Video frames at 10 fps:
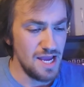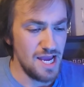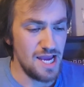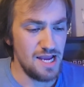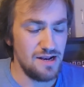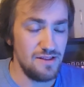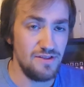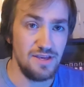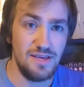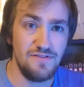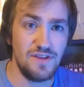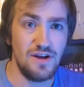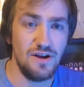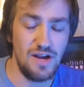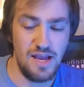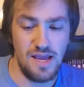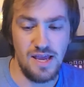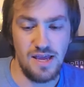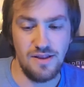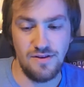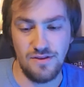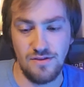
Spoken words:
And they get there, and